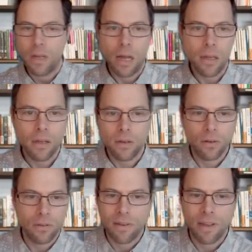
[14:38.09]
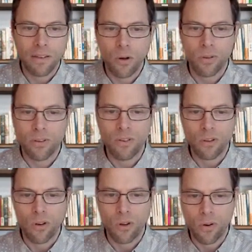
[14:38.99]
I cannot say, no, it's
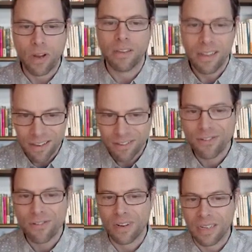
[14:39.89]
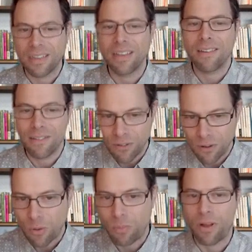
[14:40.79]
not correct. It is correct. This is
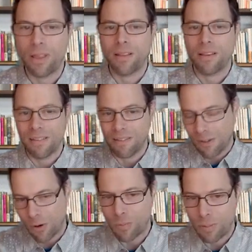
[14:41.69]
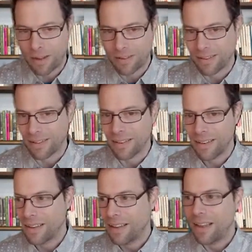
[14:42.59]
your breathing, this is your pattern.
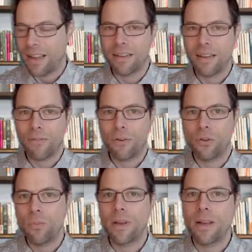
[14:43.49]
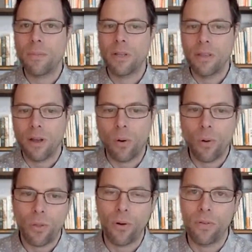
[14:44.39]
And therefore, you becoming the
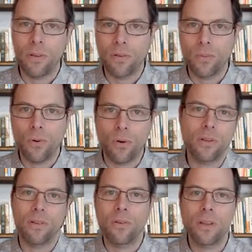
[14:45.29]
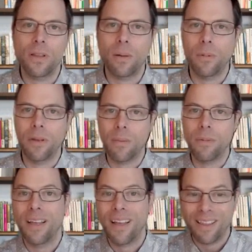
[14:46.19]
author of this work. The students are
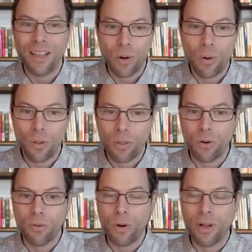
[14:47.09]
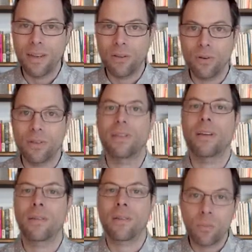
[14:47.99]
becoming the author of what they do, and they
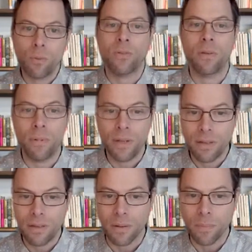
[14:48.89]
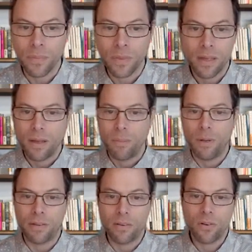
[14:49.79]
take responsibility.
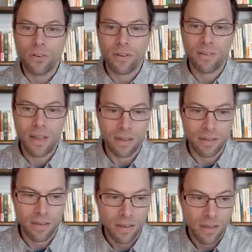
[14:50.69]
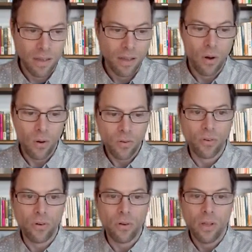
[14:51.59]
But it's not just that.
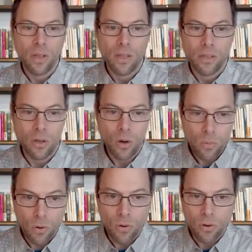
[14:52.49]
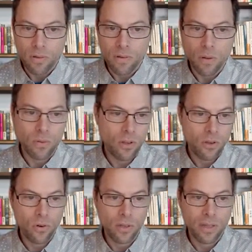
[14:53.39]
Also, your work is now
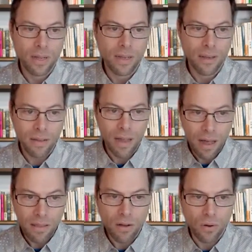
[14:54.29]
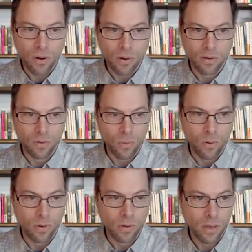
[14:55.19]
situated against other colleagues'
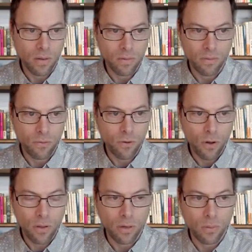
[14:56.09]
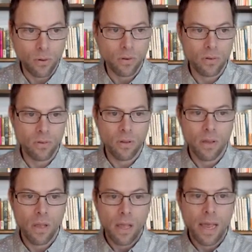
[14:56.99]
work. Here's further works.
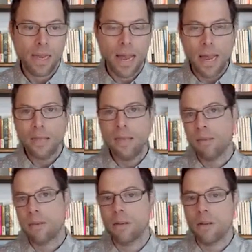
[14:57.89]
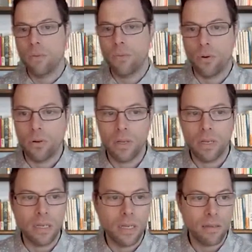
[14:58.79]
And any single work
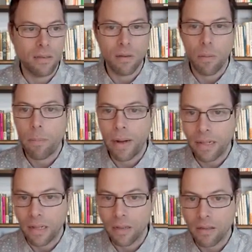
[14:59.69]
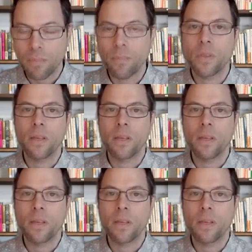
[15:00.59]
in this Padlet